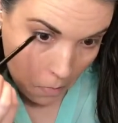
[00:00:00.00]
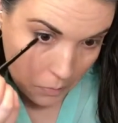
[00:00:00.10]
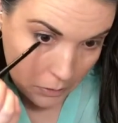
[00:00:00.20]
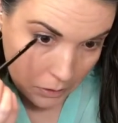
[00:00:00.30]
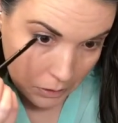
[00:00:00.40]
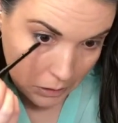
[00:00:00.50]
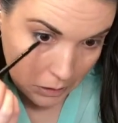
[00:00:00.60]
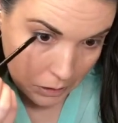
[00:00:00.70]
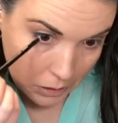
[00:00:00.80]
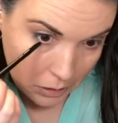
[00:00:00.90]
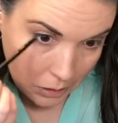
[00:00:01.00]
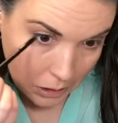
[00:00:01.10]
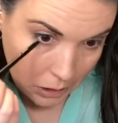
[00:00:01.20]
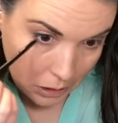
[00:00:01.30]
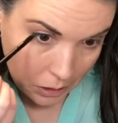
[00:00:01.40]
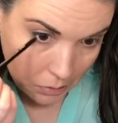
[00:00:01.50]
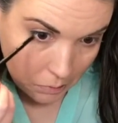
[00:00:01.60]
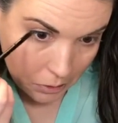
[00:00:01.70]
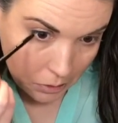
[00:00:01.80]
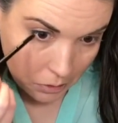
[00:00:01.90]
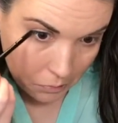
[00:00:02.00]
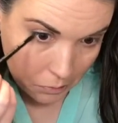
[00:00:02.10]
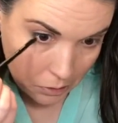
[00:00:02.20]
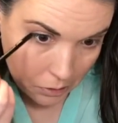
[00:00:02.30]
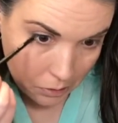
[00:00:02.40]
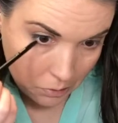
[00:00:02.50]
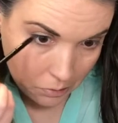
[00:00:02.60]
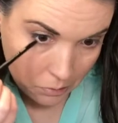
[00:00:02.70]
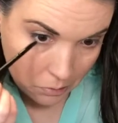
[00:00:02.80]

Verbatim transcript: and once I get decent at it, I'll put it in a video.